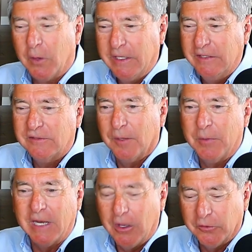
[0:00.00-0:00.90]
so I need
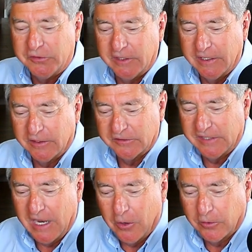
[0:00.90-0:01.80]
something else to get
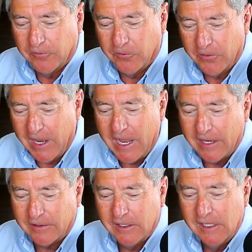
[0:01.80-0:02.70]
the sound. And for
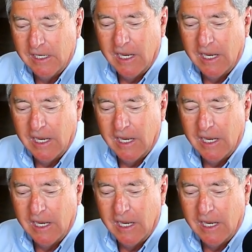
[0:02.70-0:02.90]
that,